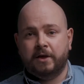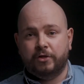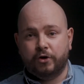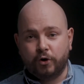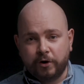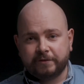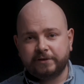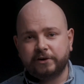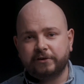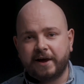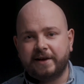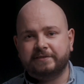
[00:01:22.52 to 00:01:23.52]
The hook to
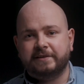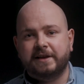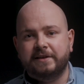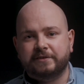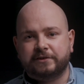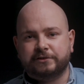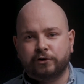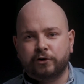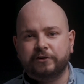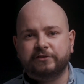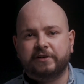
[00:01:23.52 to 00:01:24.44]
your essay is a short